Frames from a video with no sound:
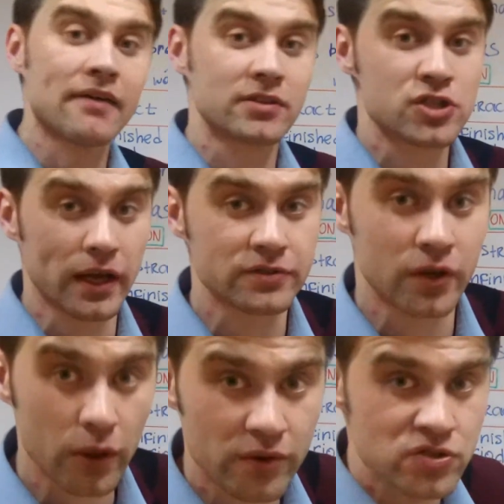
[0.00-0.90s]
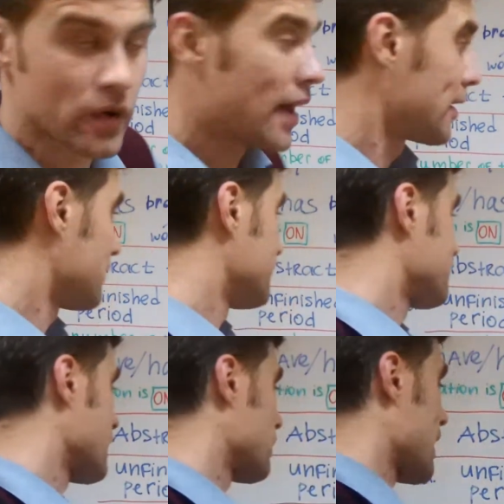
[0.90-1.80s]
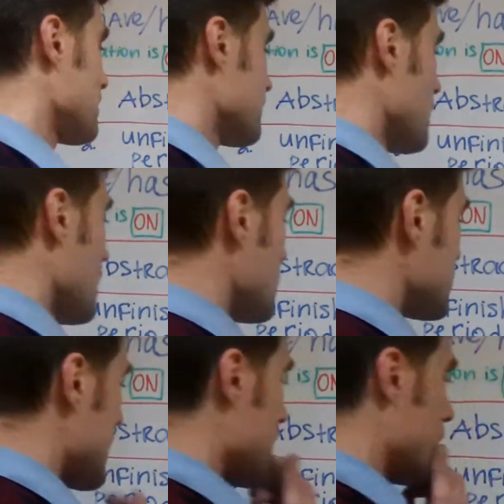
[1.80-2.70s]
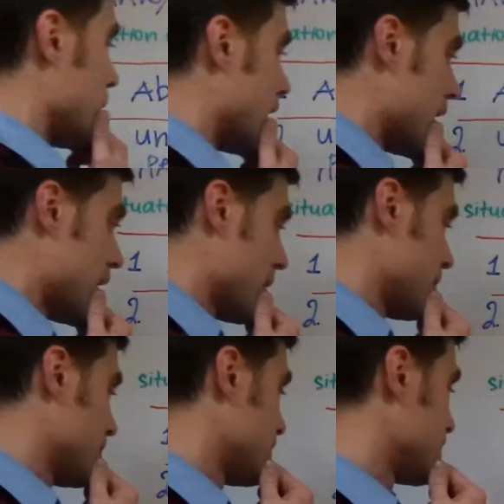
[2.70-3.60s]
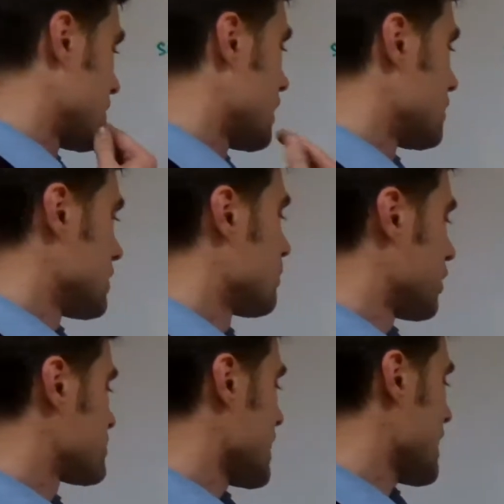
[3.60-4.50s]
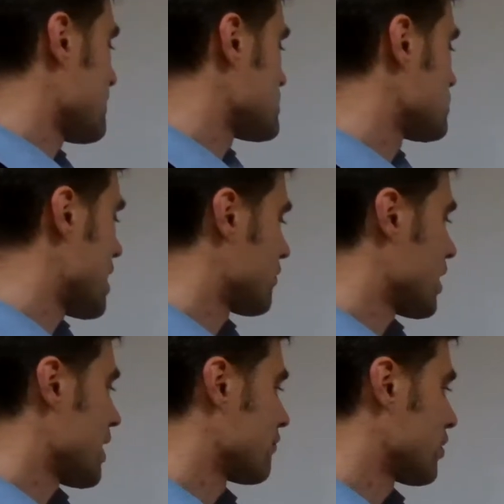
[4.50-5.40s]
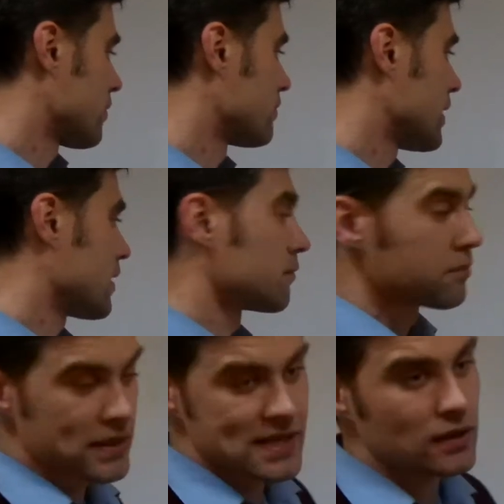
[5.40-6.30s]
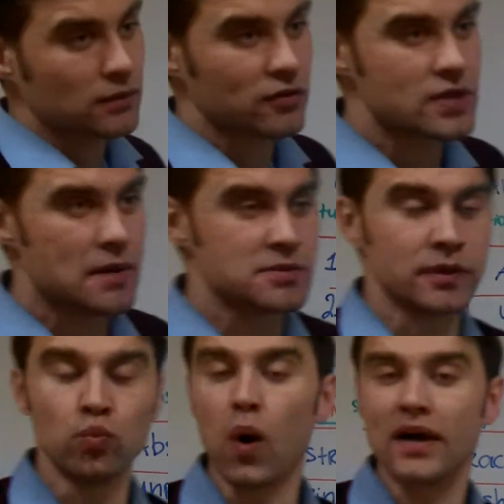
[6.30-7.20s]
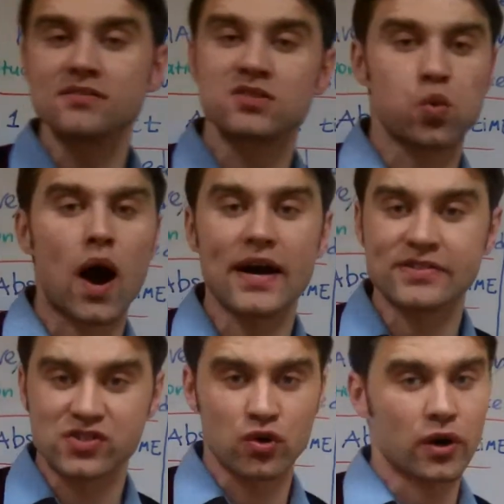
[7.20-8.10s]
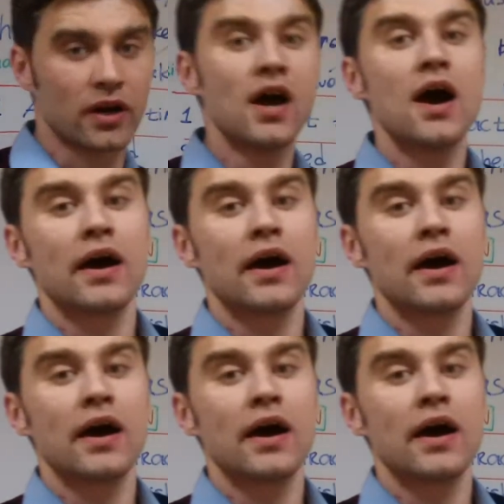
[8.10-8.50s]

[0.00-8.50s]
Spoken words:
have the chance to go to Australia, okay? Now, number of times, never ever, yeah. By saying number of times, I mean once, twice, or